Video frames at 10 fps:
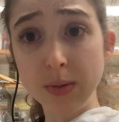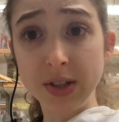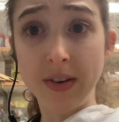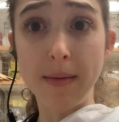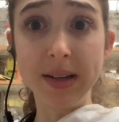
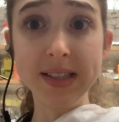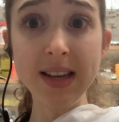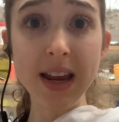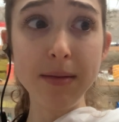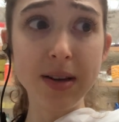which have kept me
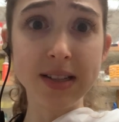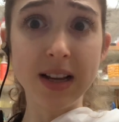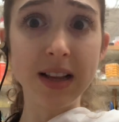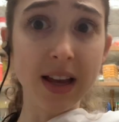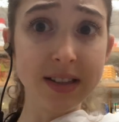sane because
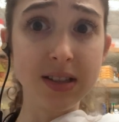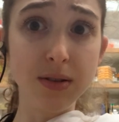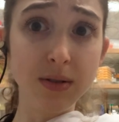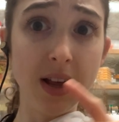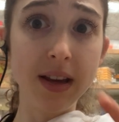I like
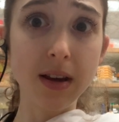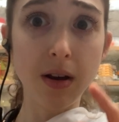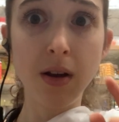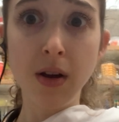to like